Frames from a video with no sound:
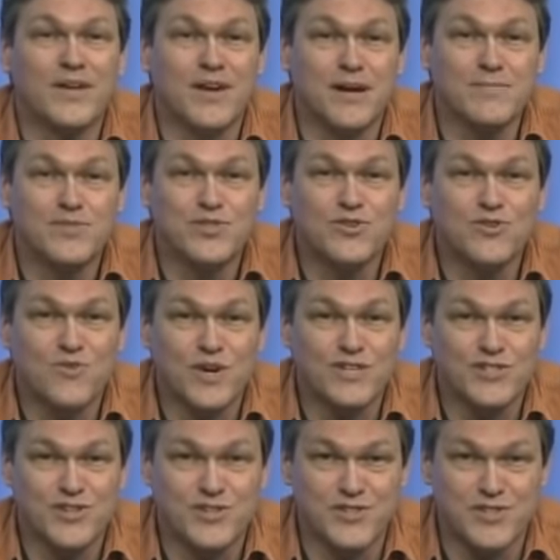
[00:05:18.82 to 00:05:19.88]
comes to
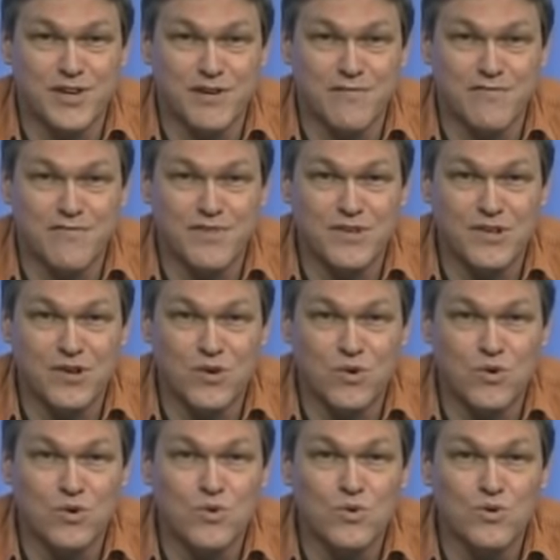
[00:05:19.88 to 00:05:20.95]
questions of, you
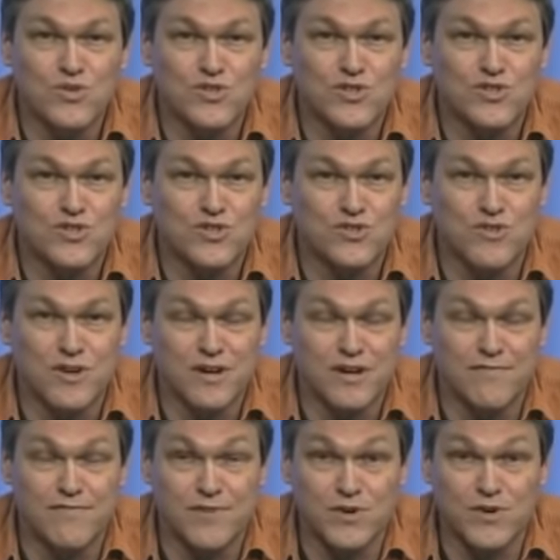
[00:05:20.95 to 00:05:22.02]
know, whose
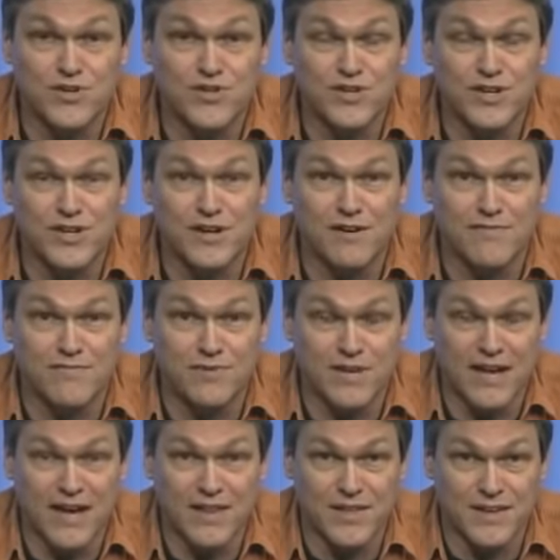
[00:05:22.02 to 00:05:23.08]
version of
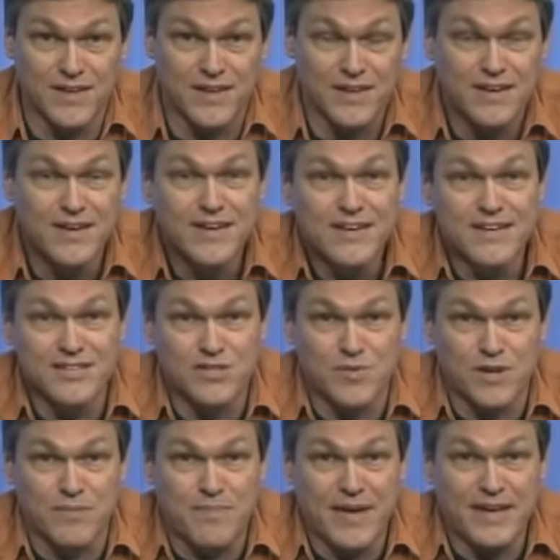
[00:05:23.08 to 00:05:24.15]
reality is the
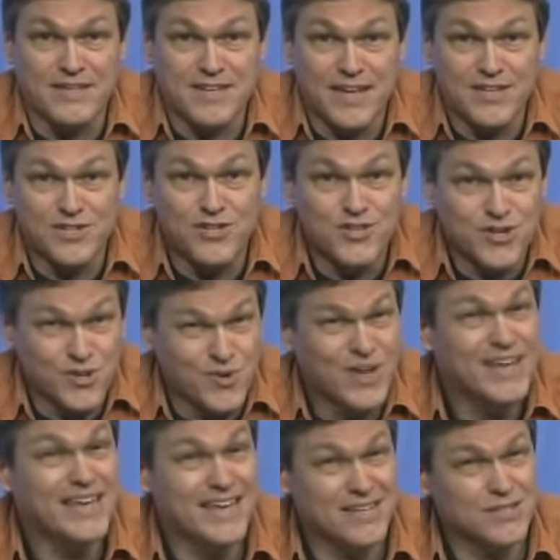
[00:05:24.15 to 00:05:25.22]
one to pay attention to,
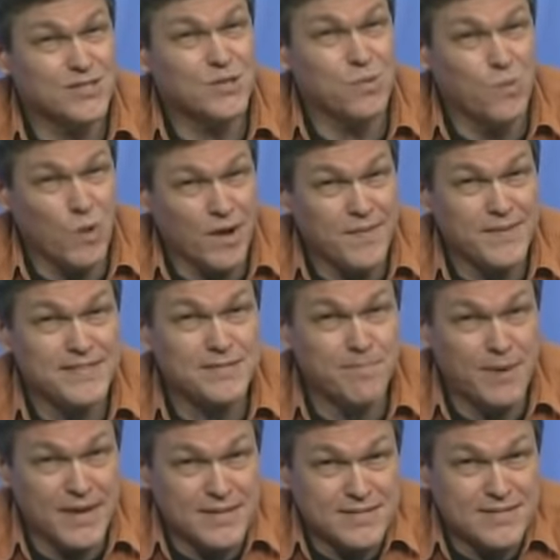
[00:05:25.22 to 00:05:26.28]
it's the one that's
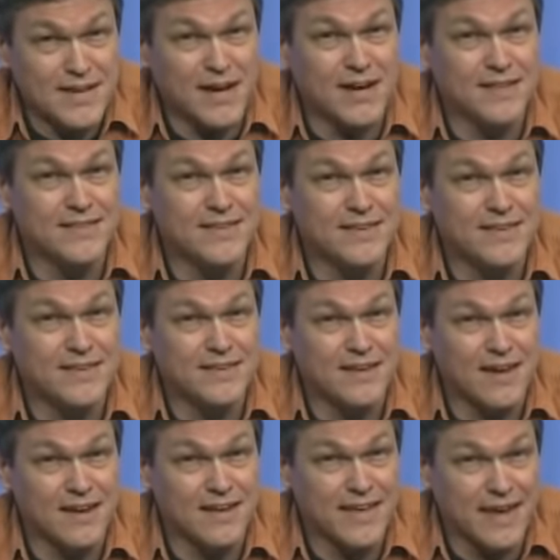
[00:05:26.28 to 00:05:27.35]
based on
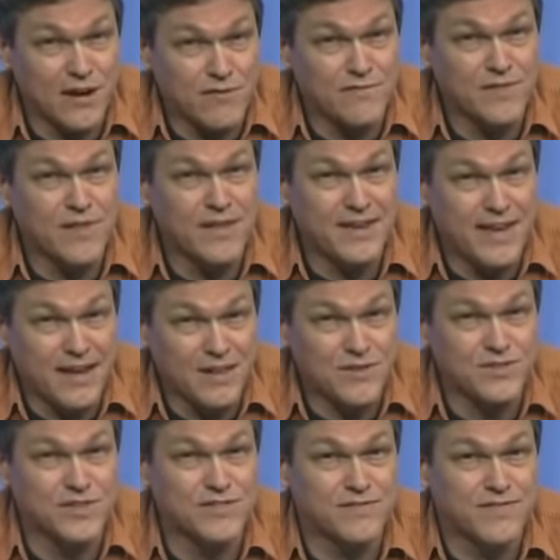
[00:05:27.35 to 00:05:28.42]
a careful
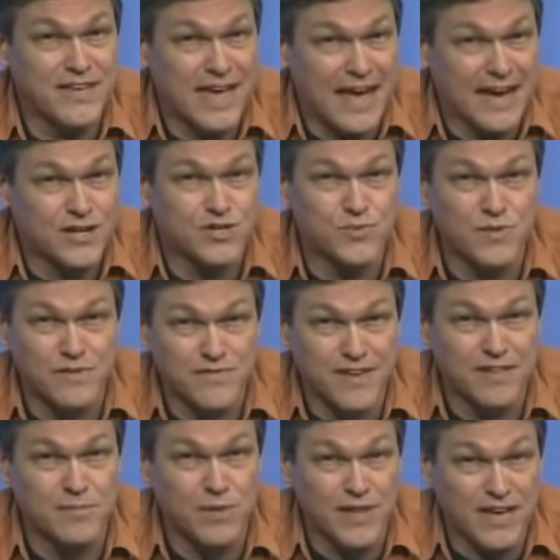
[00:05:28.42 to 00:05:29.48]
analysis of the actual
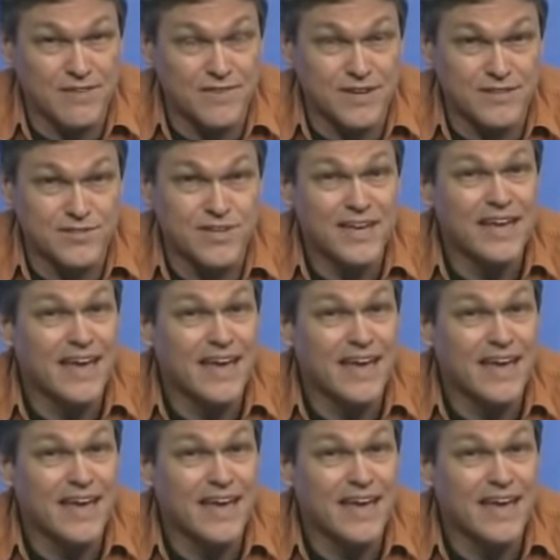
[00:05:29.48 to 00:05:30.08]
available evidence,